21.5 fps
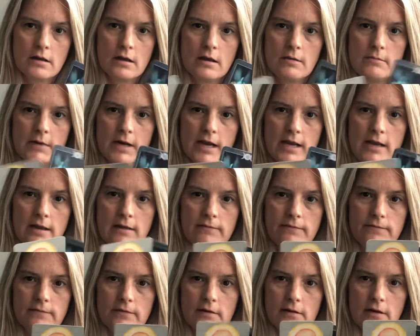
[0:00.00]
I mean, I
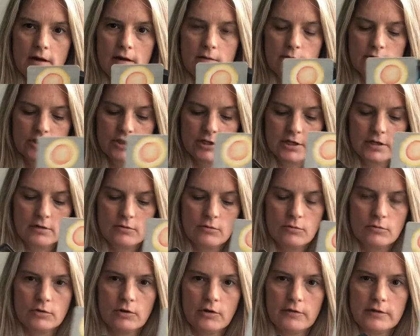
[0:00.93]
if I wish I could
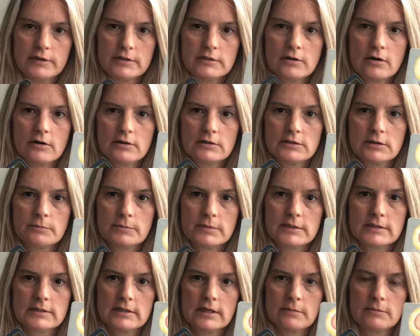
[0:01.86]
hold all these cards up
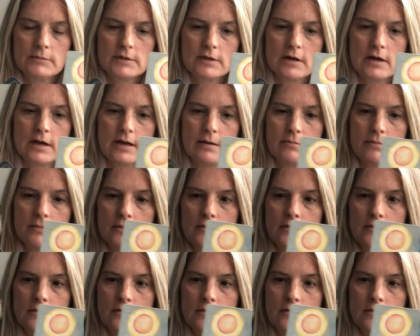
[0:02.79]
at the same time.